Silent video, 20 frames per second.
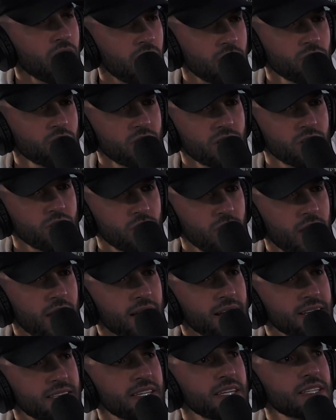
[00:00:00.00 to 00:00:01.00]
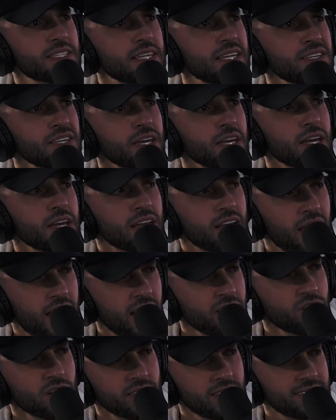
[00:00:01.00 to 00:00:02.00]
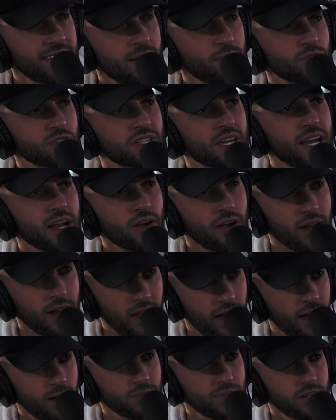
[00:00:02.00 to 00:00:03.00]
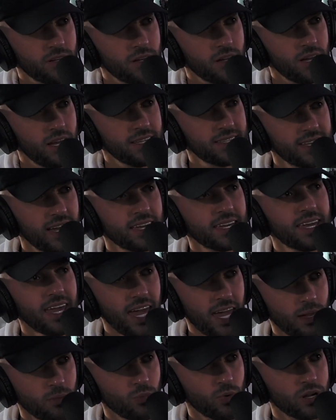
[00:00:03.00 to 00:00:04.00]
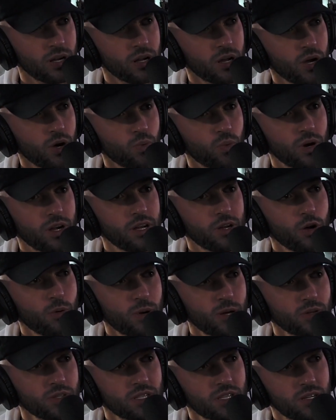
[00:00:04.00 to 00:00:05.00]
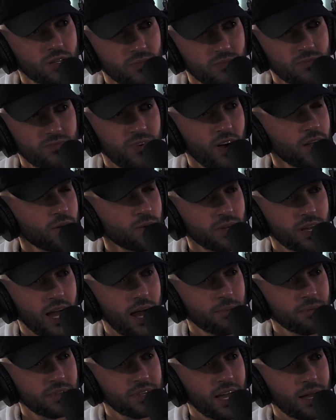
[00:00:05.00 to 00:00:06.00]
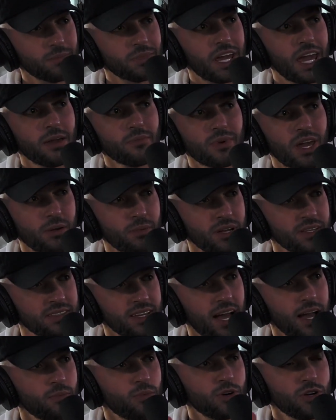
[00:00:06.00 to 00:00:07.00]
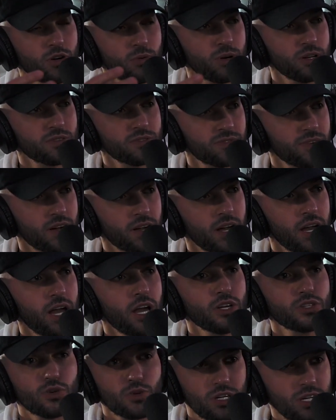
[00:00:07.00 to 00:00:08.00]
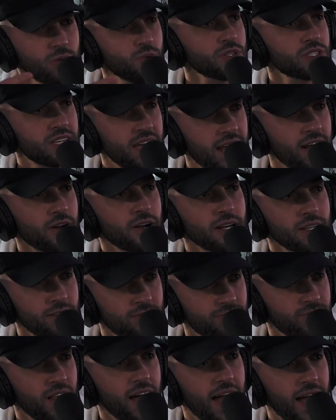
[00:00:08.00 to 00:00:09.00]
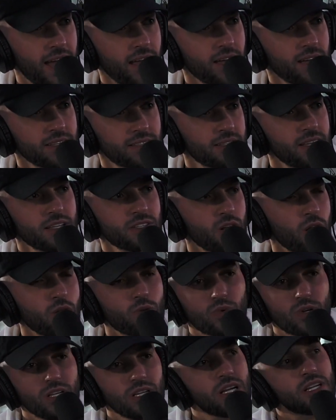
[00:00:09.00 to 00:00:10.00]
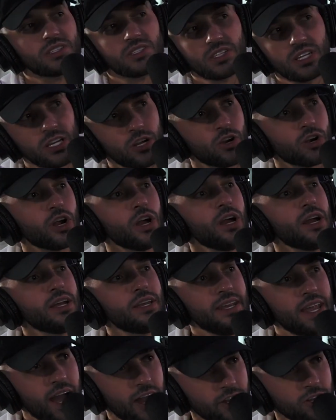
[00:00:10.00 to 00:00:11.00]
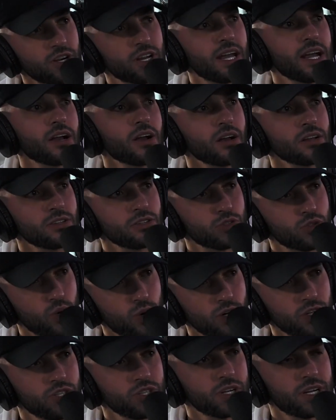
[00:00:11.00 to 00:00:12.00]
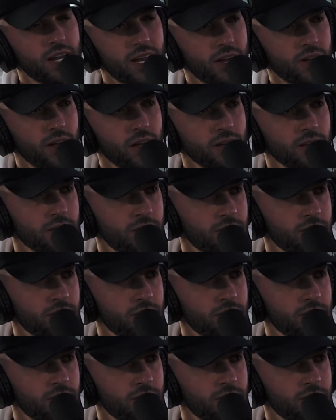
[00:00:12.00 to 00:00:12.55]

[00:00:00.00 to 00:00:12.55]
you can, because he's Kendrick at the time was carrying Compton. It's like Game when nobody was fucking with Compton time. Game came at a time when nobody was fucking, so he was carrying the flag. That's all it really is here. Now you're carrying this torch. You're carrying the